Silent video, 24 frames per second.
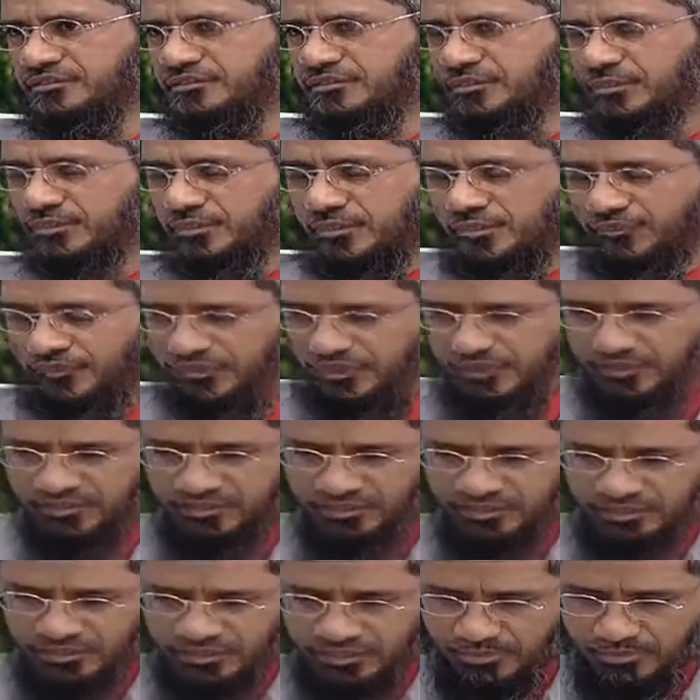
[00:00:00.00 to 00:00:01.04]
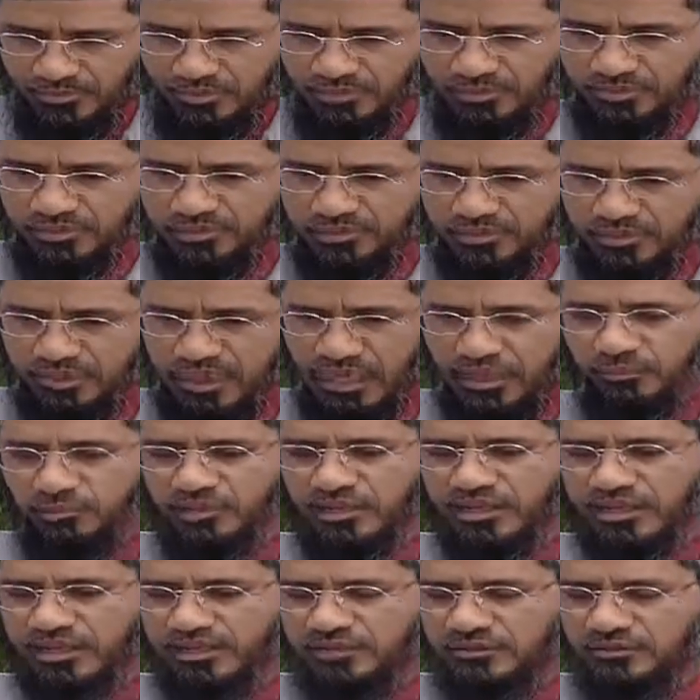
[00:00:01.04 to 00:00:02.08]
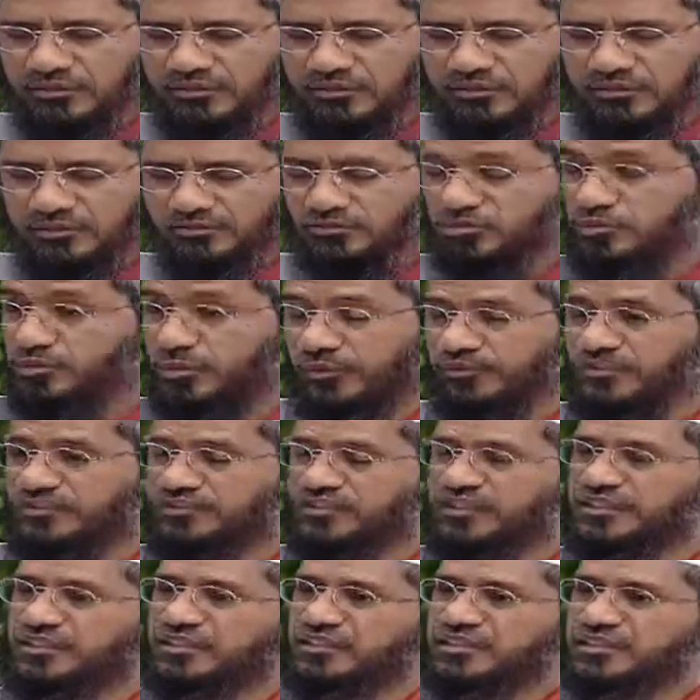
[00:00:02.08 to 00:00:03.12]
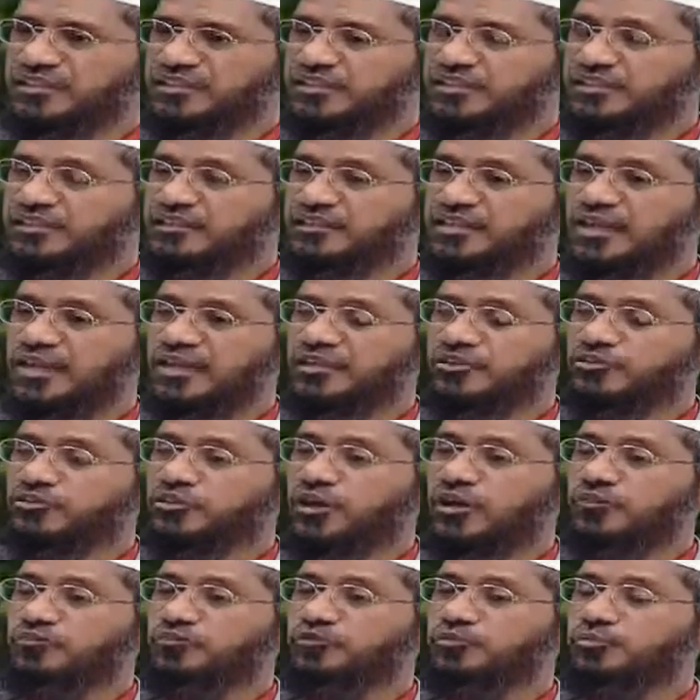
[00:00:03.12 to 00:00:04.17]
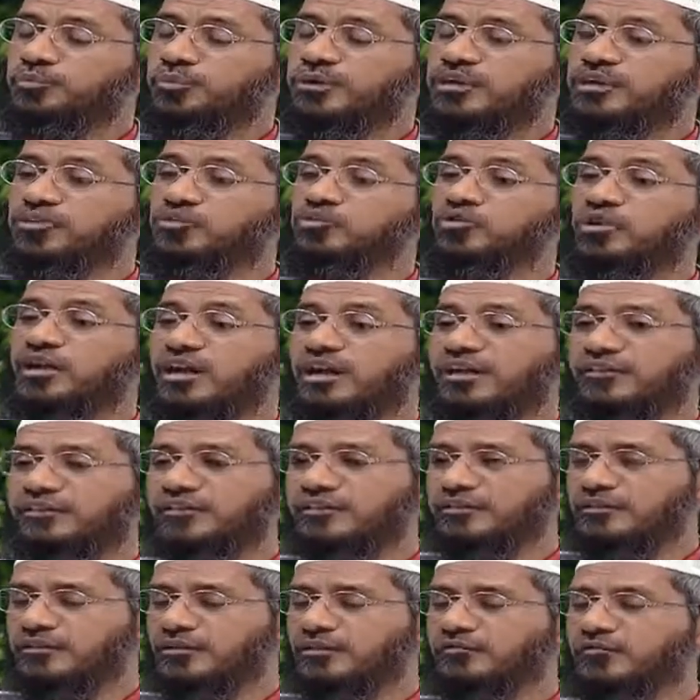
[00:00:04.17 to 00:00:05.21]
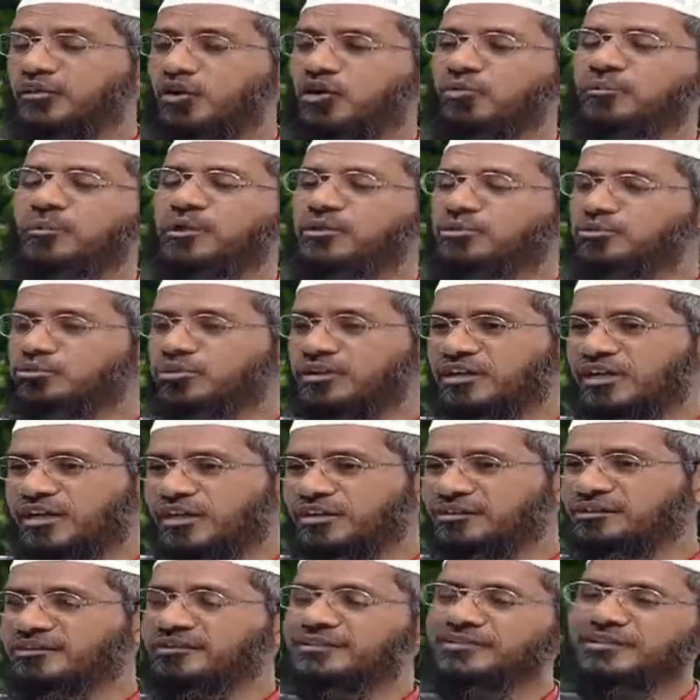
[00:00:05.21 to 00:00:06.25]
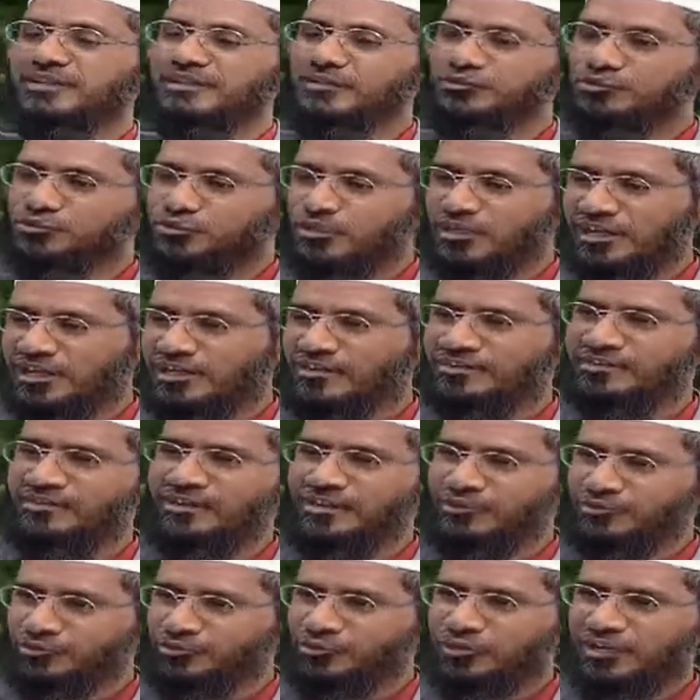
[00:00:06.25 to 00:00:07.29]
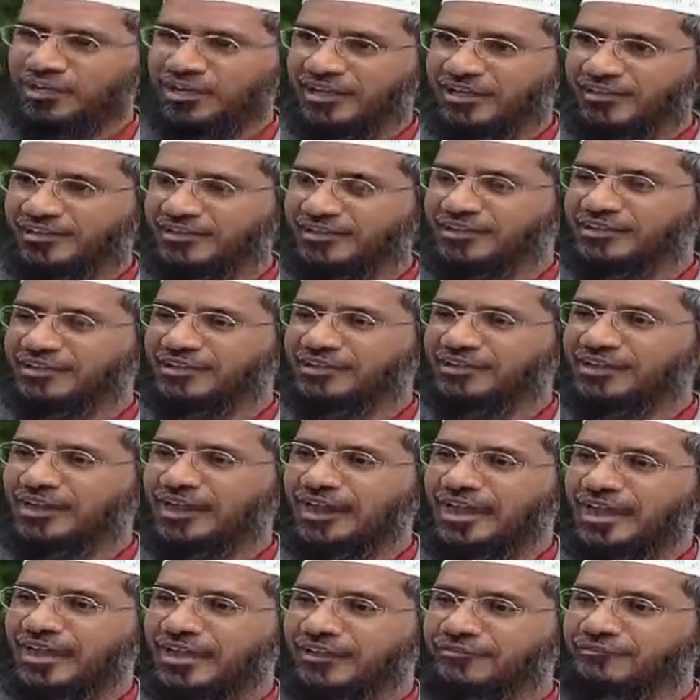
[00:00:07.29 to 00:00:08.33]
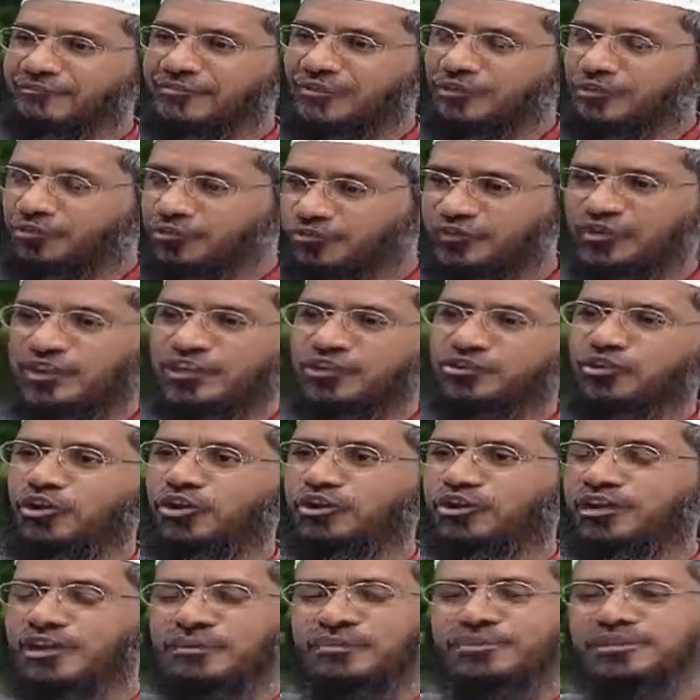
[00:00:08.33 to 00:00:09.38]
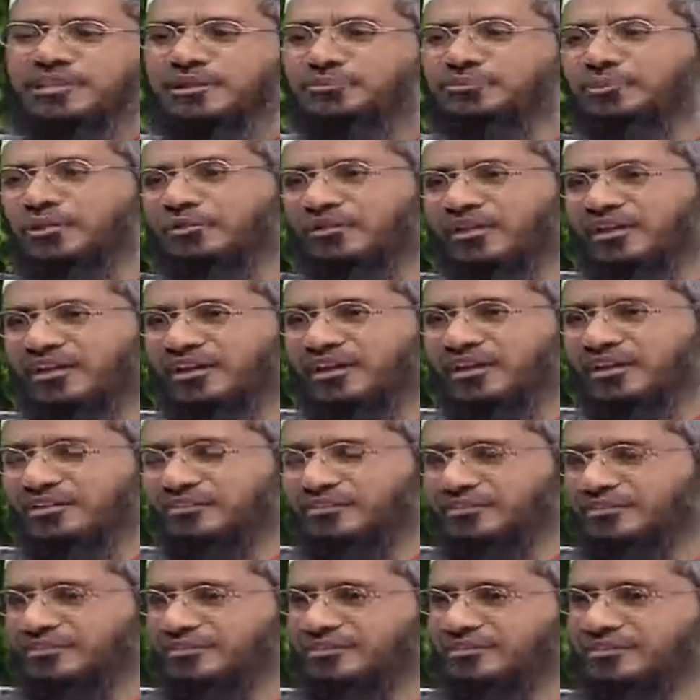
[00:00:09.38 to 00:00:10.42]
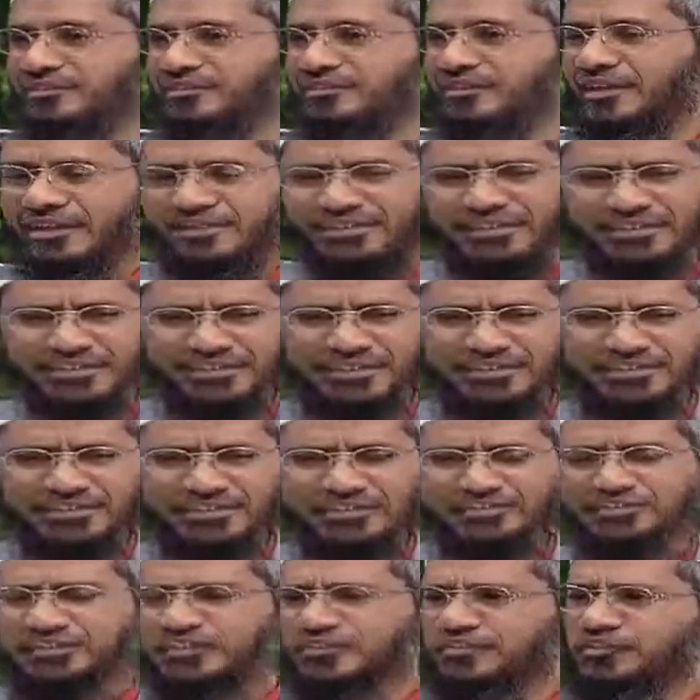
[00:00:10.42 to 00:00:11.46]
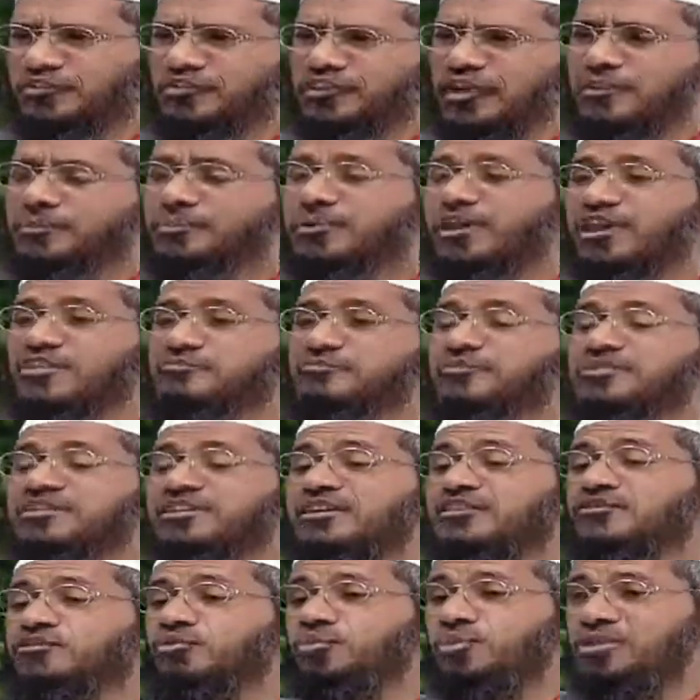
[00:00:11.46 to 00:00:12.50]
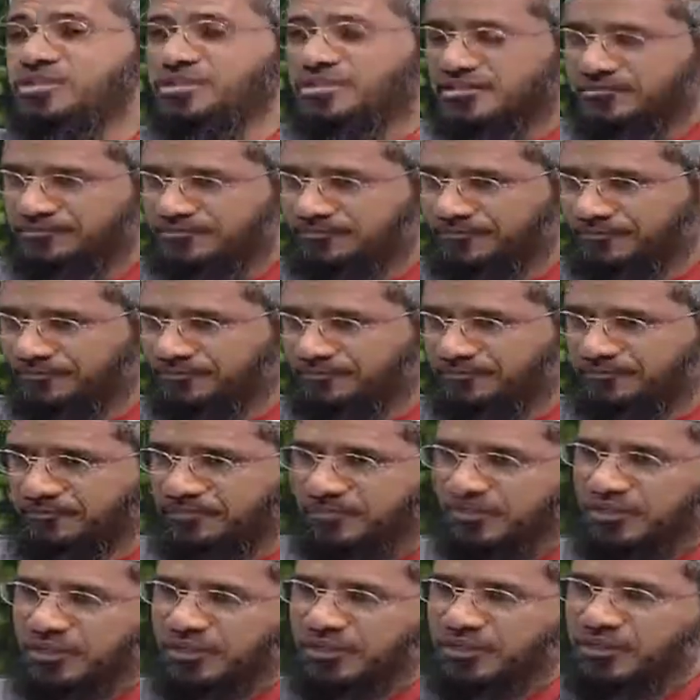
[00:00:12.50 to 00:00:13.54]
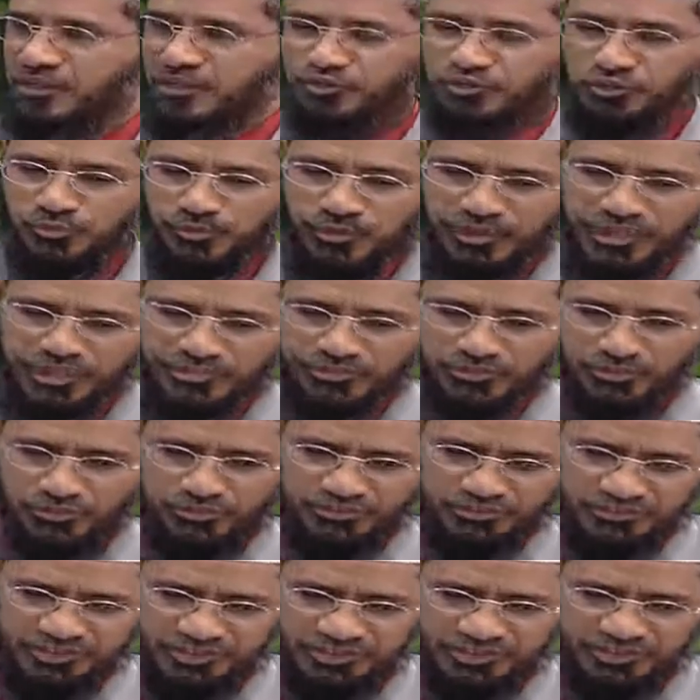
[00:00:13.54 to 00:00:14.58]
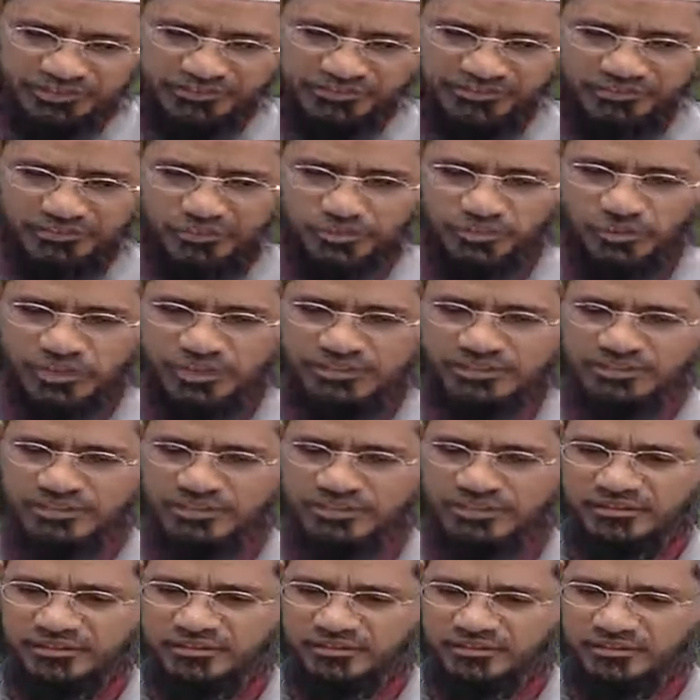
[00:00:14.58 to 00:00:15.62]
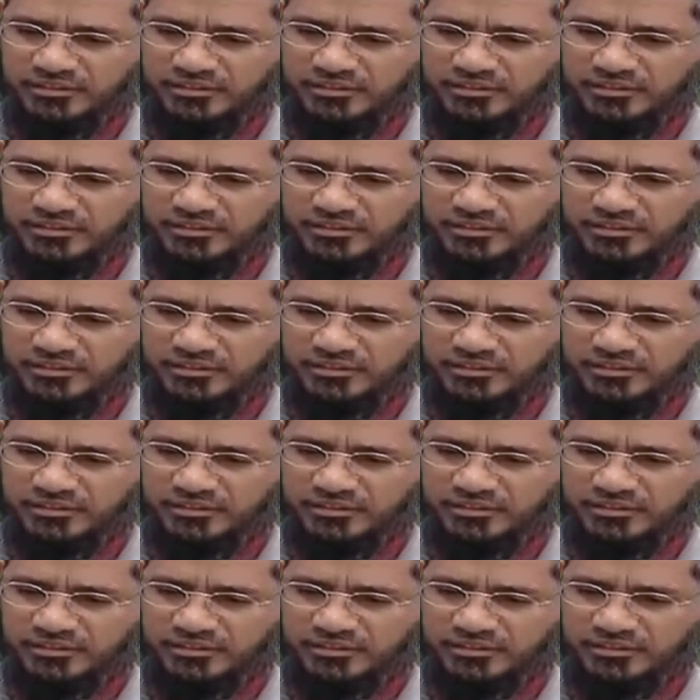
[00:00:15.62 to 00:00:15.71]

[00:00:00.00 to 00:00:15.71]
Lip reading: the Prophet about Qiyamul Layl, the Prophet said that you have to pray 2 rakat, followed by 2 rakat, then 2 rakat, then 2 rakat. And when you fear dawn coming, then pray 1 rakat. And the other hadith says that you can pray as much as you wish. So based on these 2 hadith,